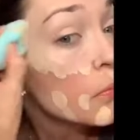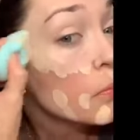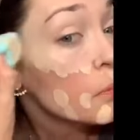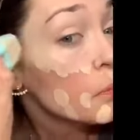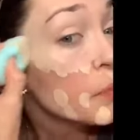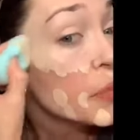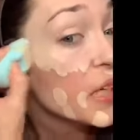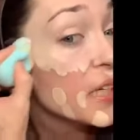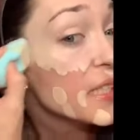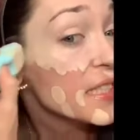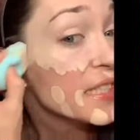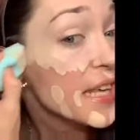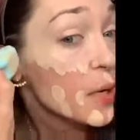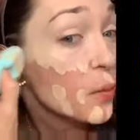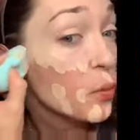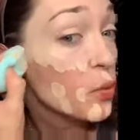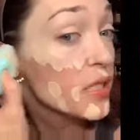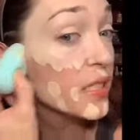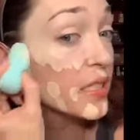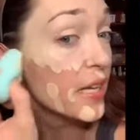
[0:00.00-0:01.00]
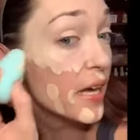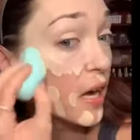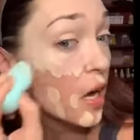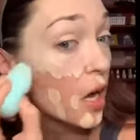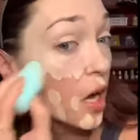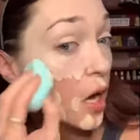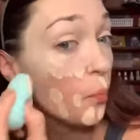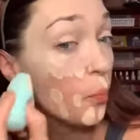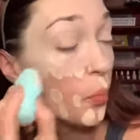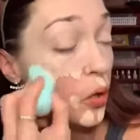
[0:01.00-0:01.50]
because they will set
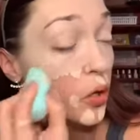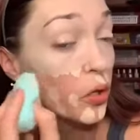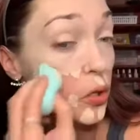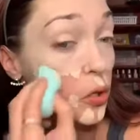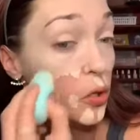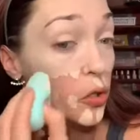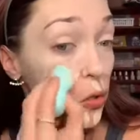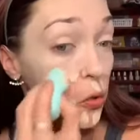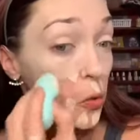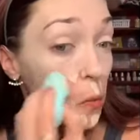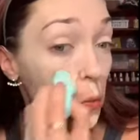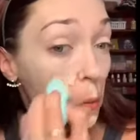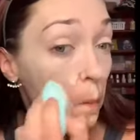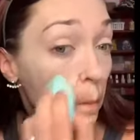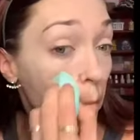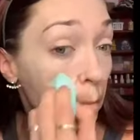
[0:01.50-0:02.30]
up on you.